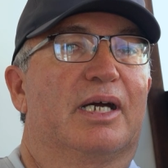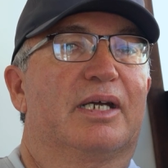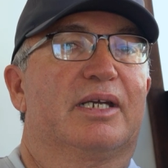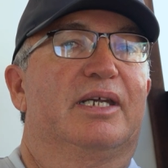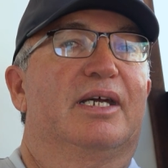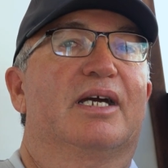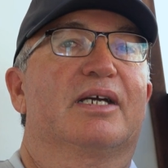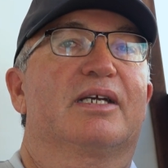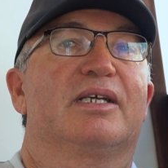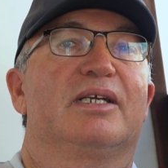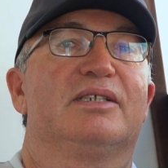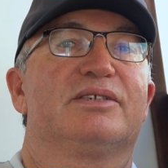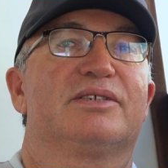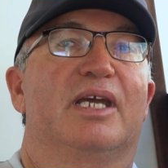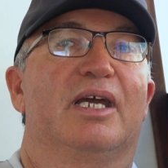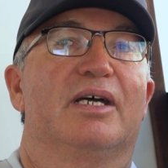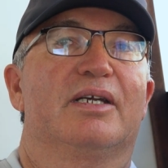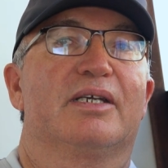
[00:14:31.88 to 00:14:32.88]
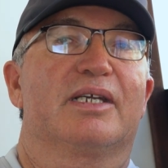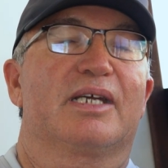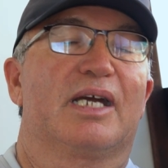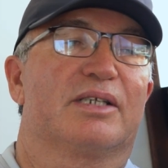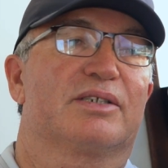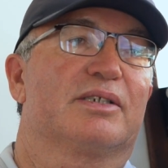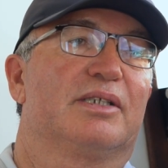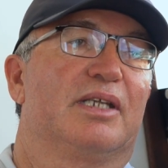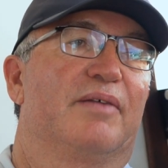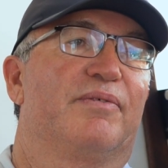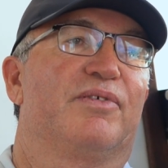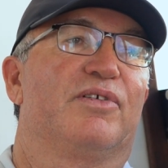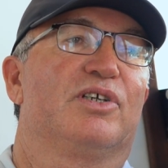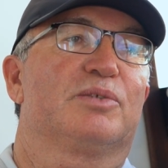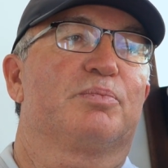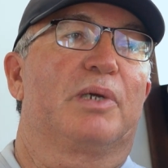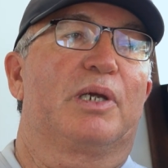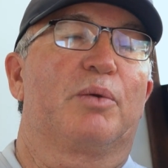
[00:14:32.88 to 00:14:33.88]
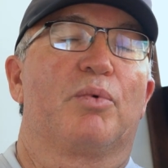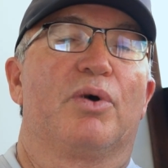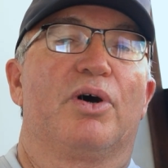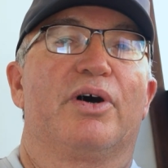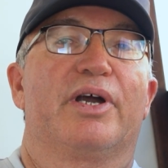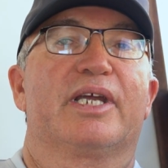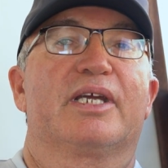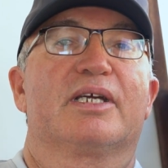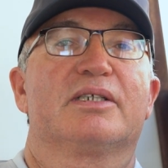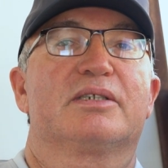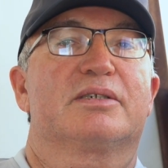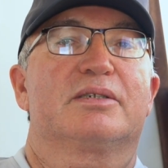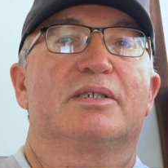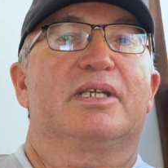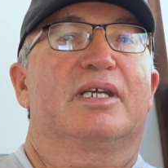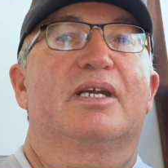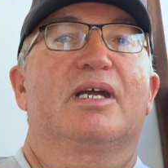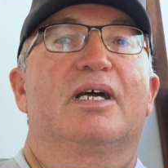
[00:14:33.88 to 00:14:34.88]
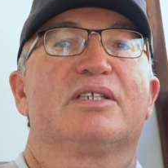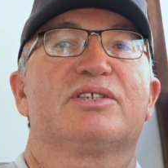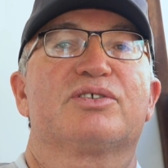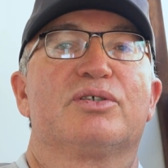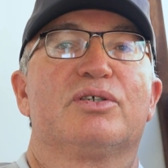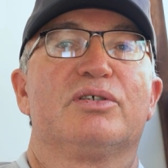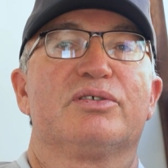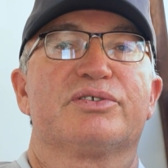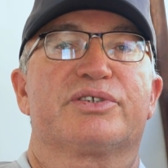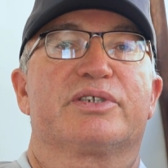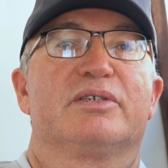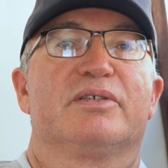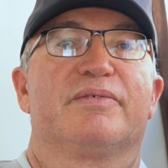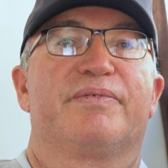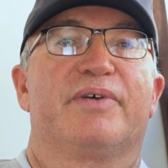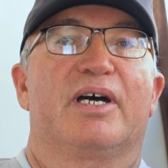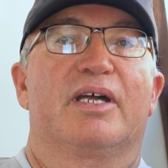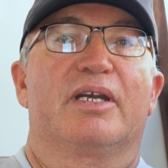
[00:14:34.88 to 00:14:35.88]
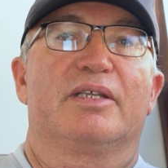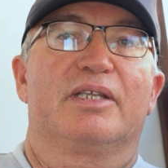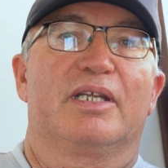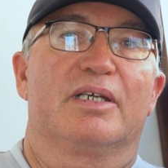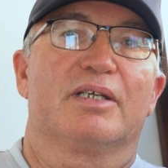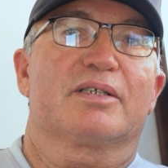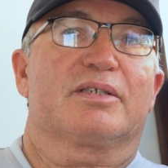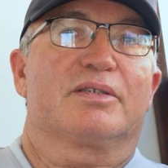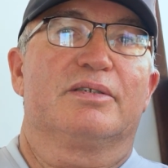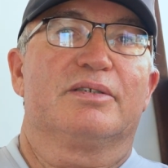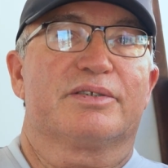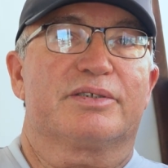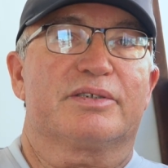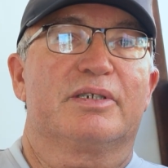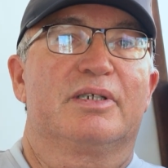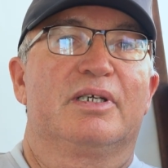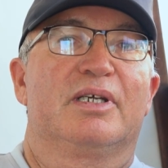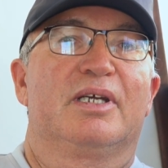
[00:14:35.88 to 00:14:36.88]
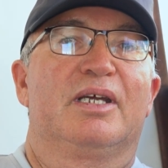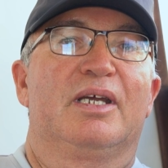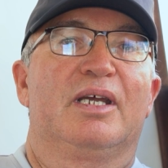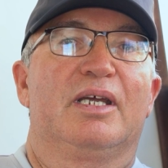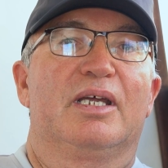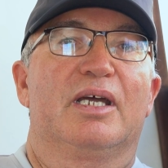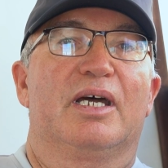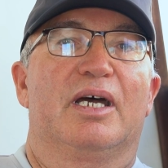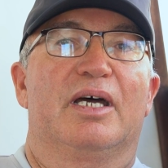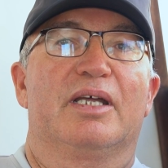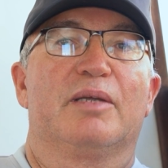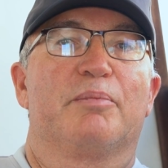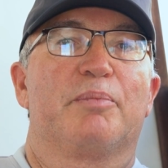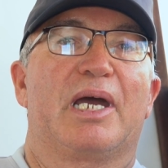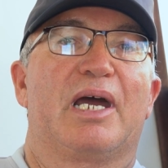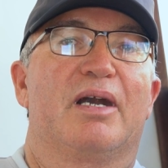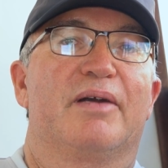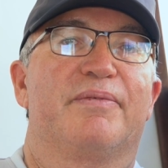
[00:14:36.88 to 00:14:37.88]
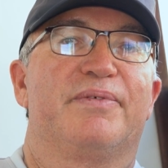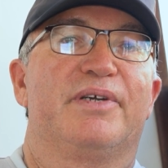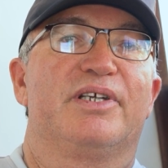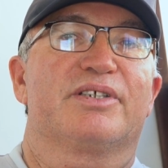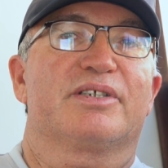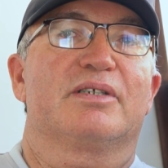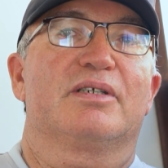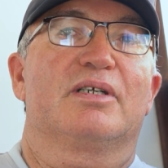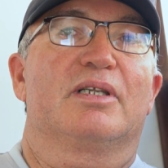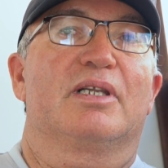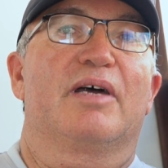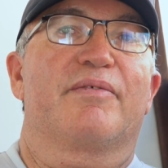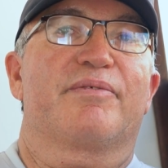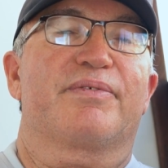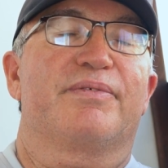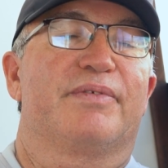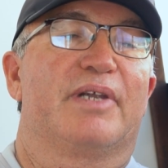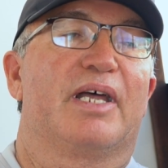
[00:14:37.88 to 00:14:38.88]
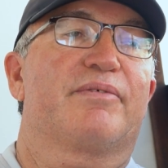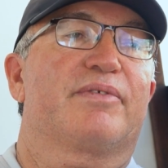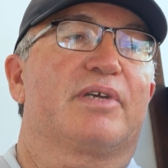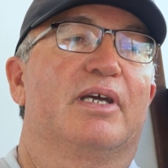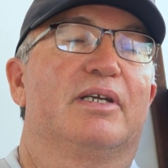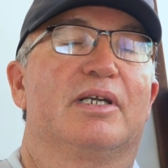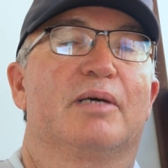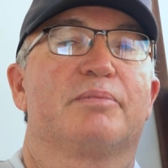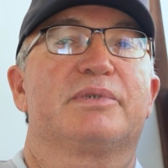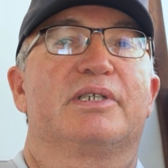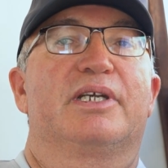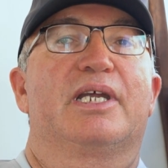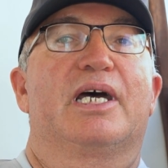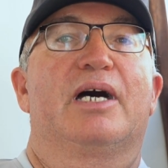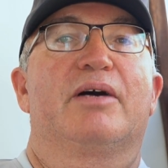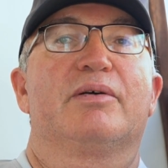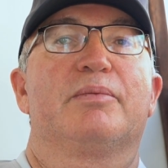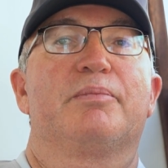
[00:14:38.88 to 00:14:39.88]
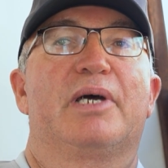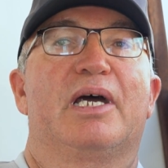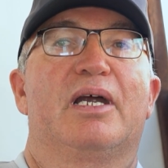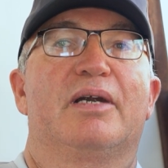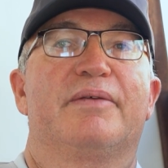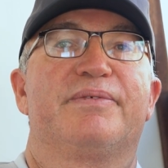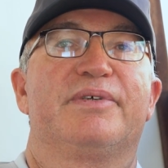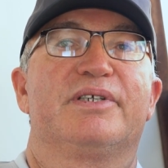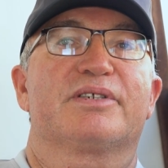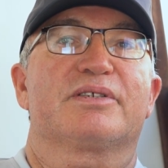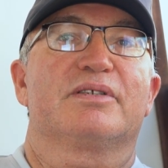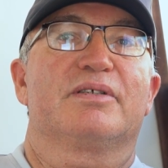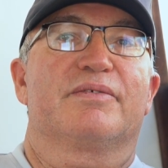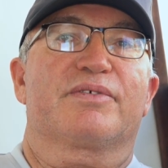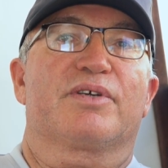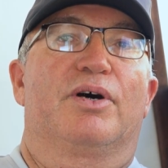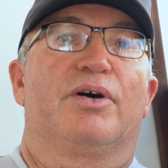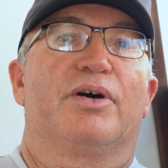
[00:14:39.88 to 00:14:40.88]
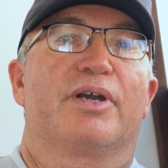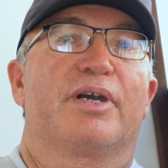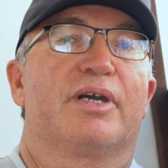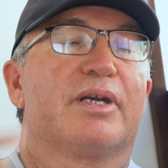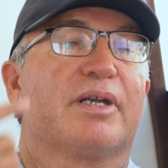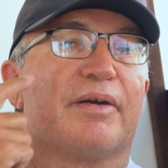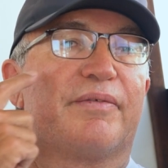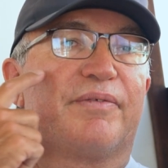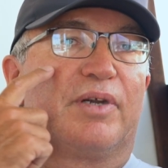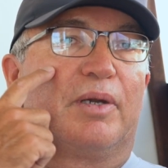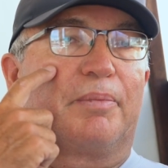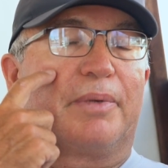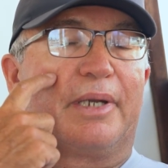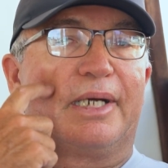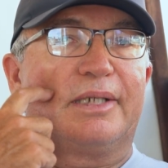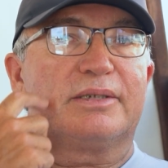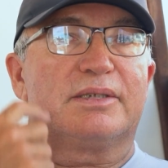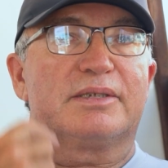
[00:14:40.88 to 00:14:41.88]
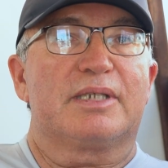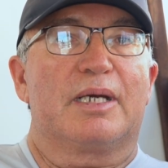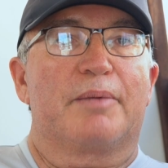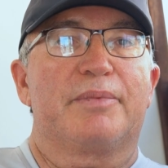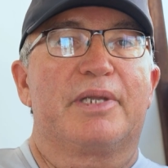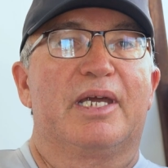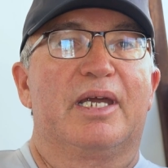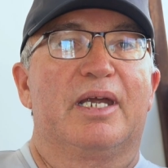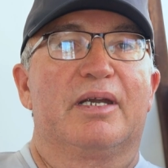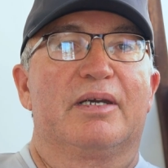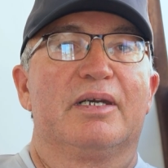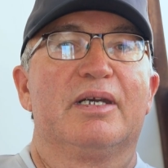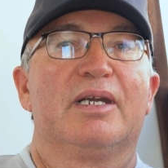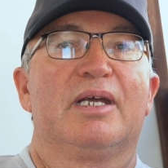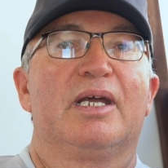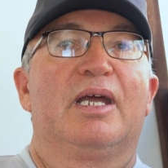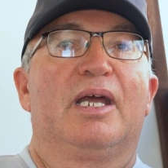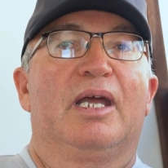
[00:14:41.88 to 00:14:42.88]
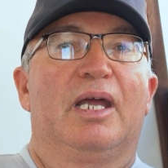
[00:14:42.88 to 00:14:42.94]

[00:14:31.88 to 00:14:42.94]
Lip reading: take young kids out and catching their first big whiting. It's all still fun. And then of course the barra fishing, I love getting up to Darwin barra fishing. I've guided at a few places up there, and